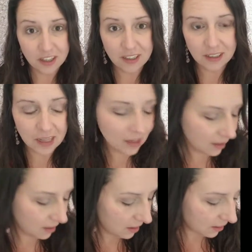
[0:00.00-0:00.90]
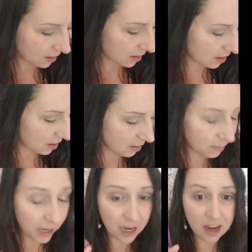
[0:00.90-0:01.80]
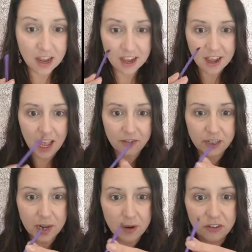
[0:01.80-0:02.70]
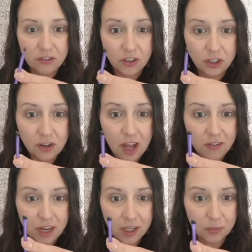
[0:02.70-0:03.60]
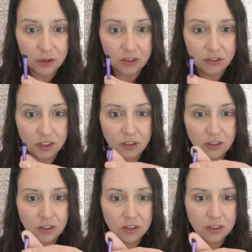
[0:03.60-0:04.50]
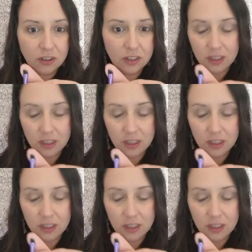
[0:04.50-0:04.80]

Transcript: speaking of, this is like my everyday brush. If you don't have an angle brush in